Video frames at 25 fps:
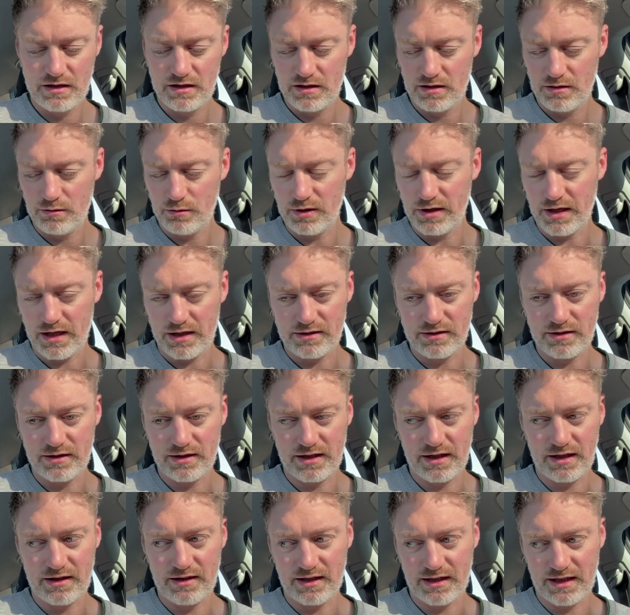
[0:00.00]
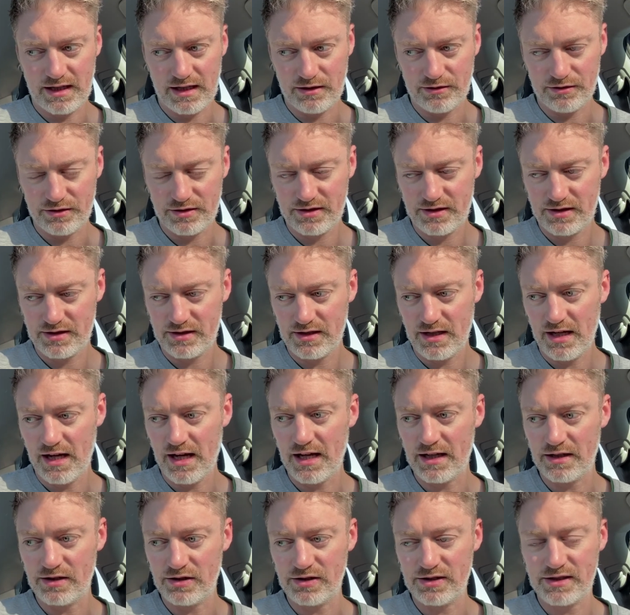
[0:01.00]
without doing anything else
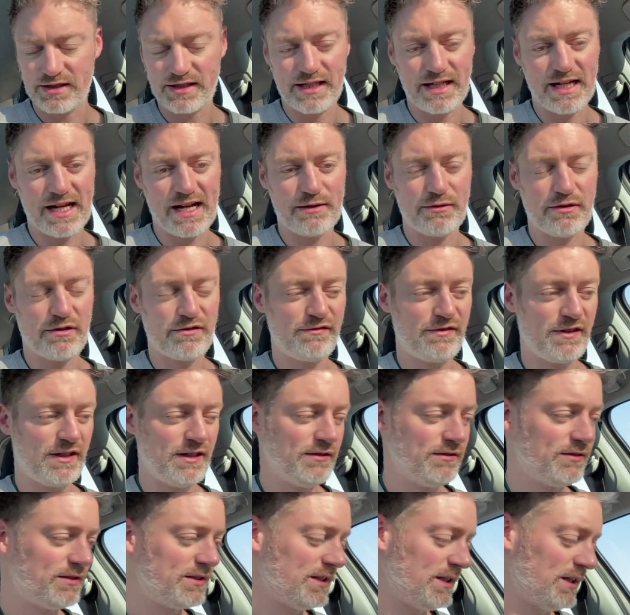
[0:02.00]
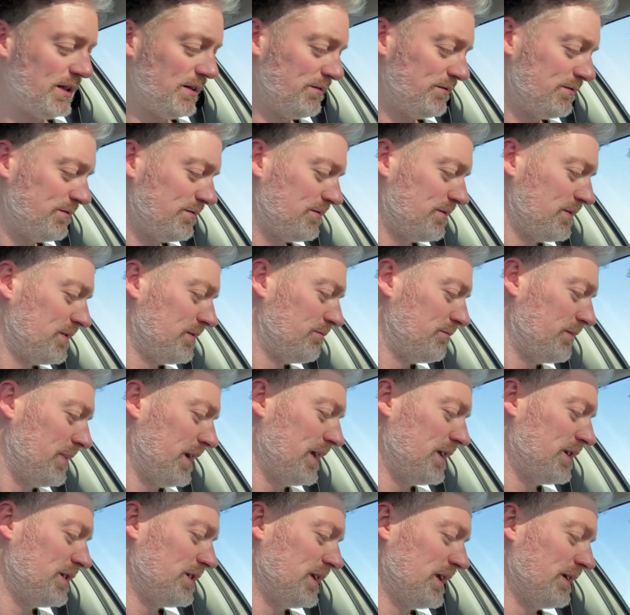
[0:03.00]
and just see how I feel, see if my
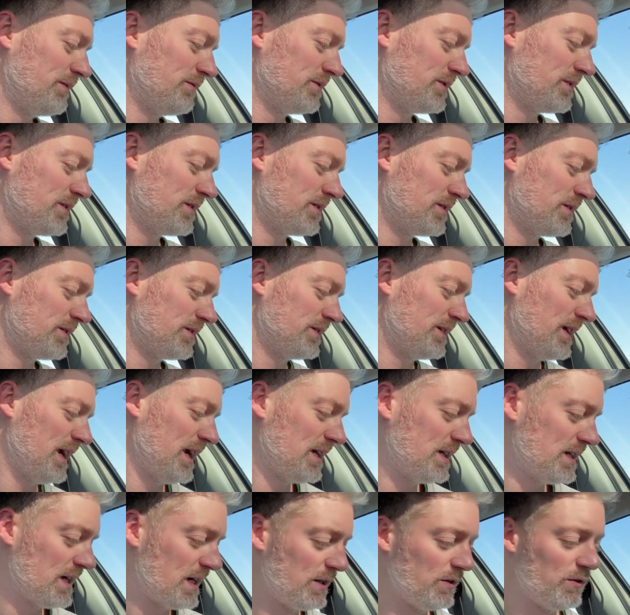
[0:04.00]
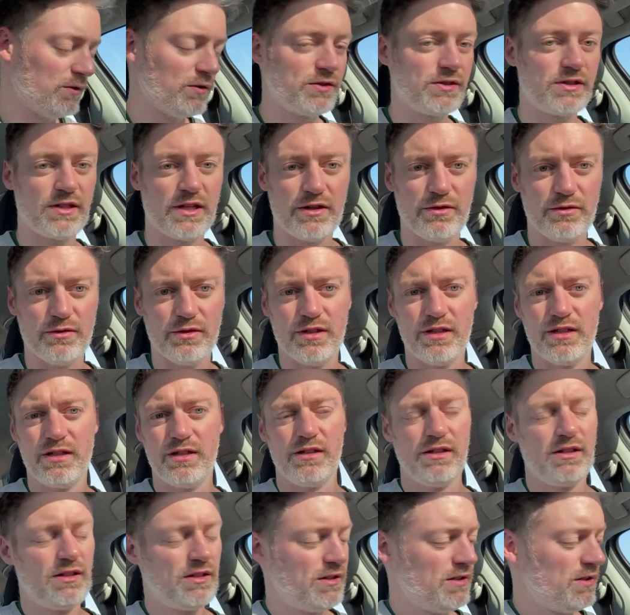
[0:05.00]
energy levels are sustained. I also
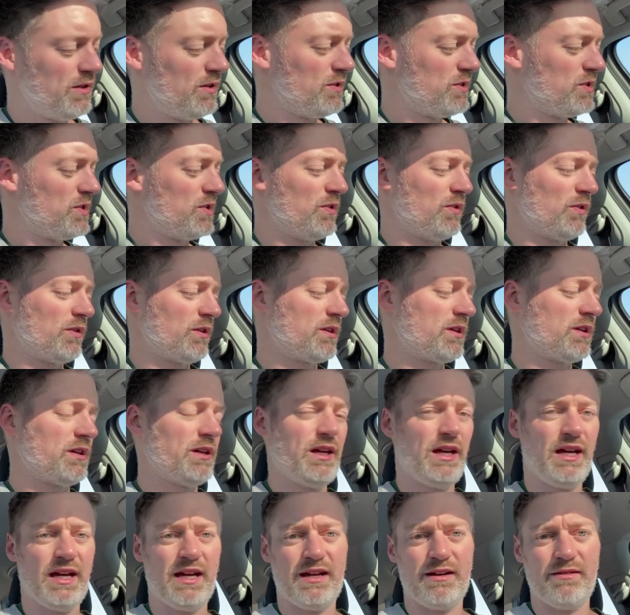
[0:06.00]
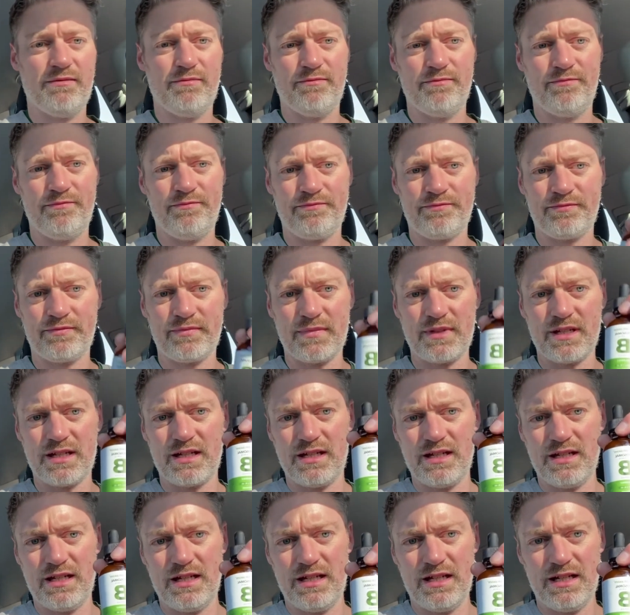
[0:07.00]
took
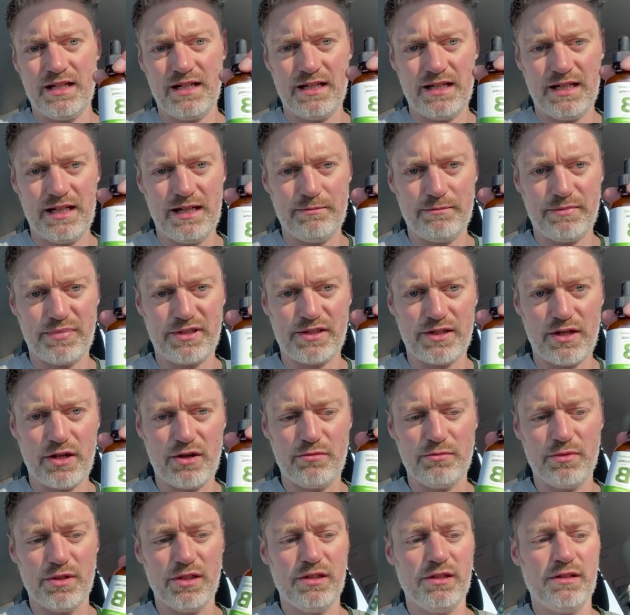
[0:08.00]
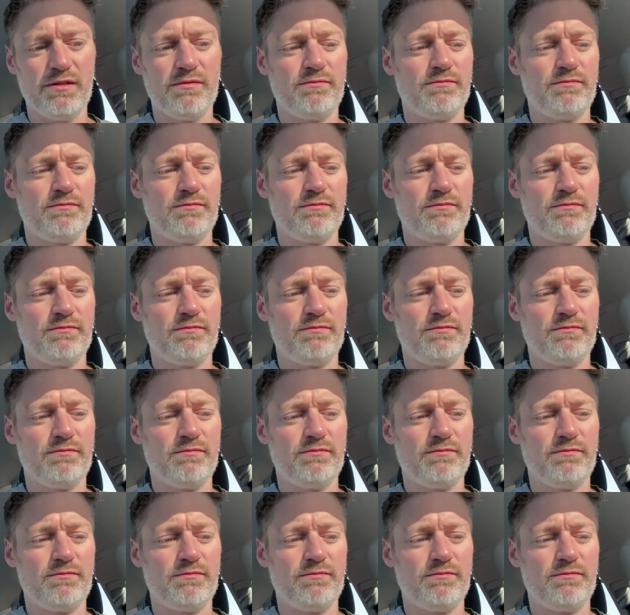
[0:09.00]
liposomal